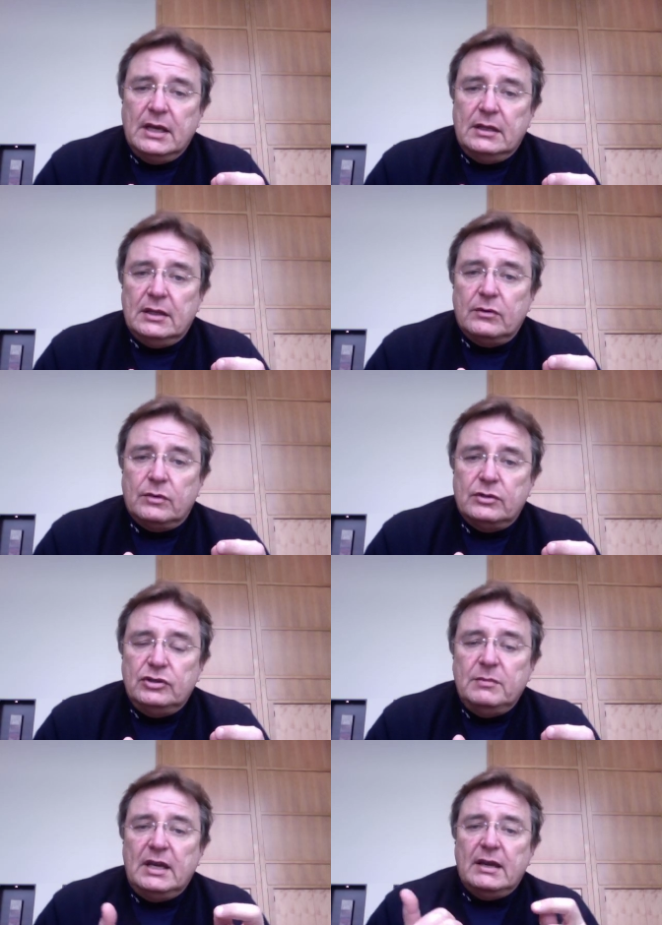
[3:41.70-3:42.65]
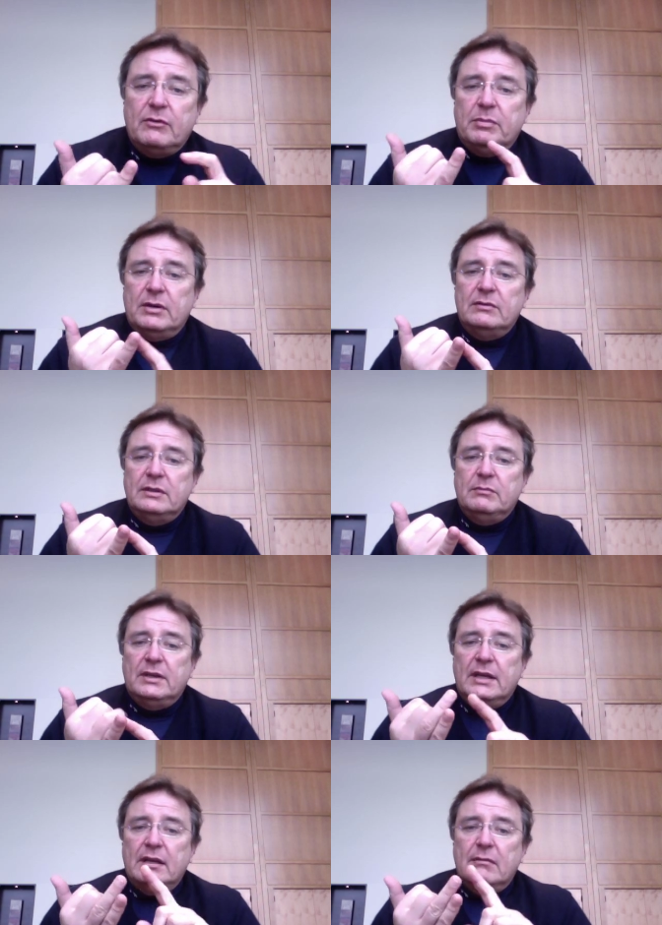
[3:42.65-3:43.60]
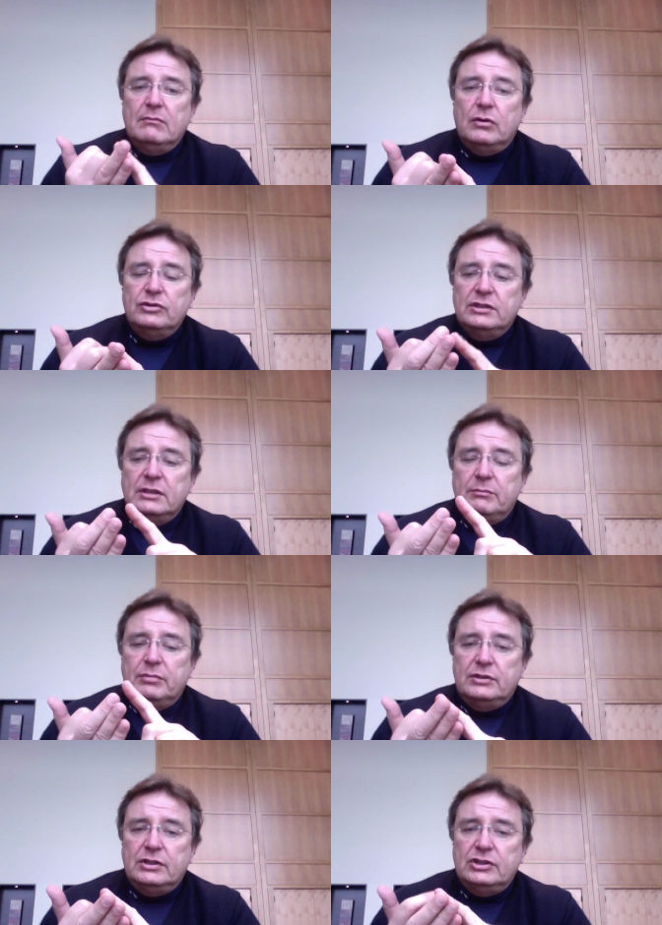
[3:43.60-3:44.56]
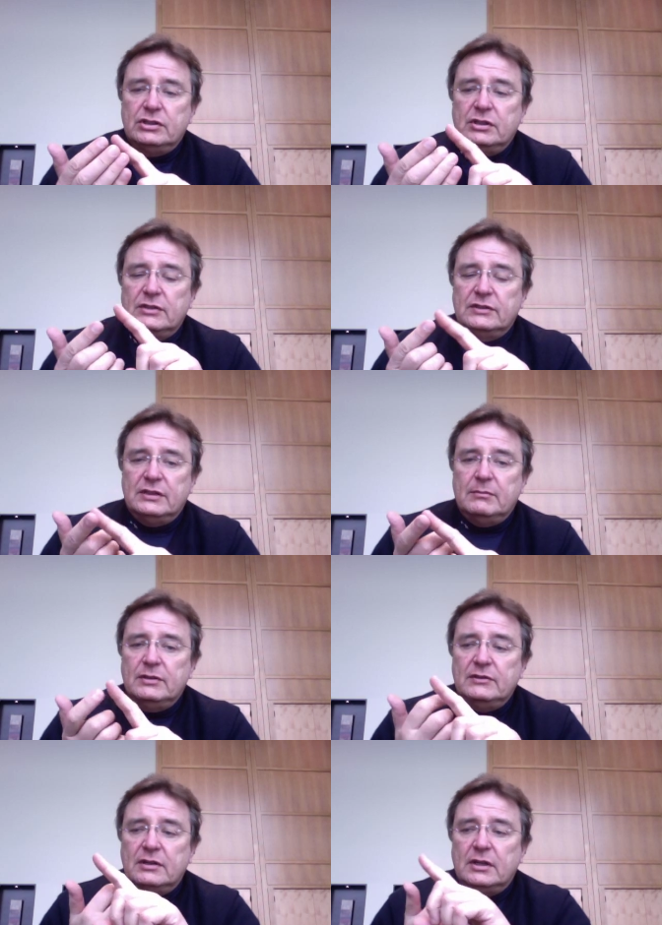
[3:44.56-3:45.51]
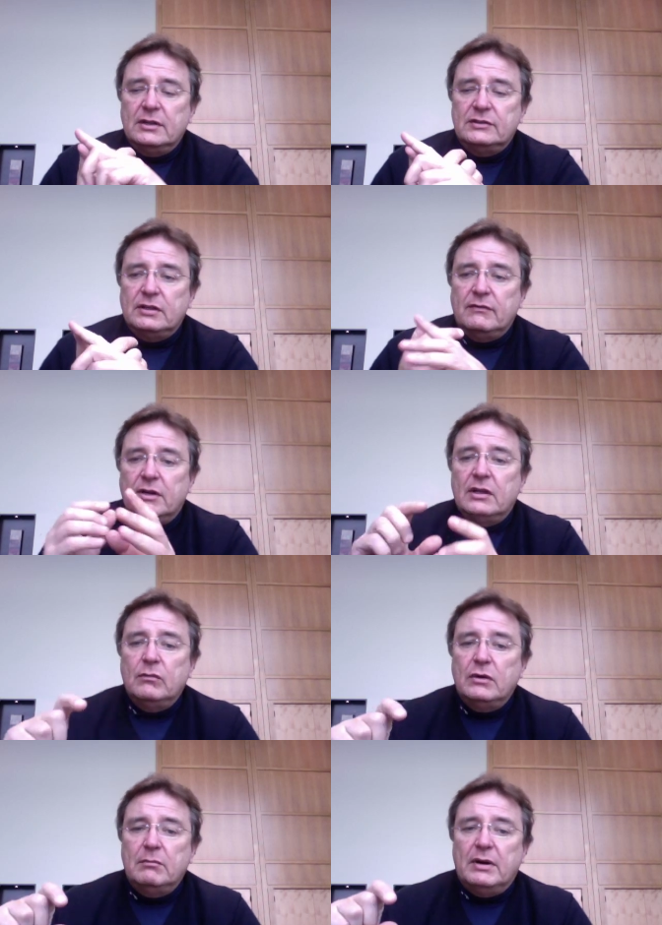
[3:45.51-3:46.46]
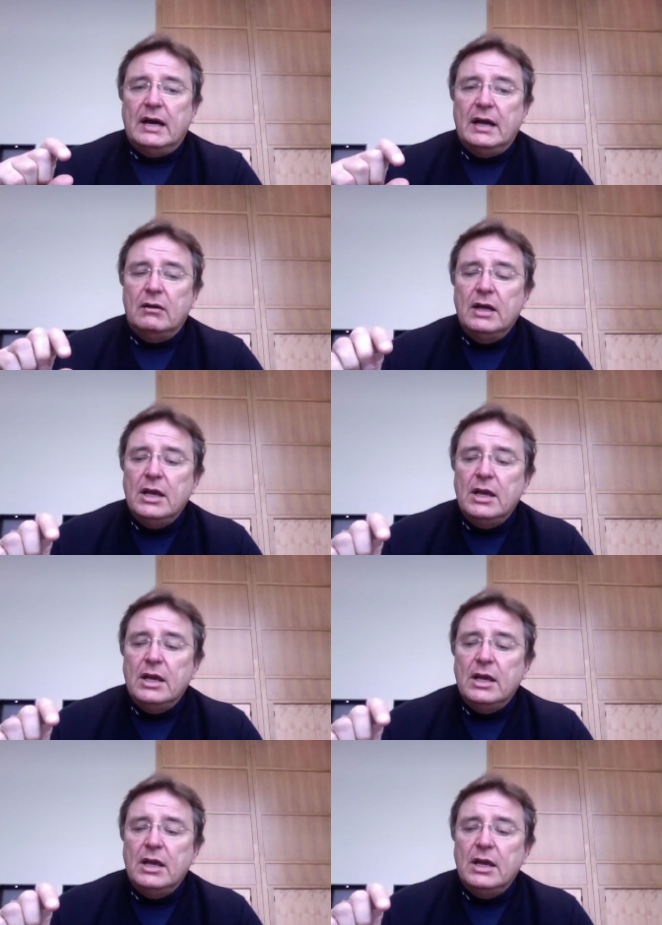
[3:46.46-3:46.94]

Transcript: In other words, you may have a parenting plan, a motion, a petition, a summons, and all this stuff all in one pile.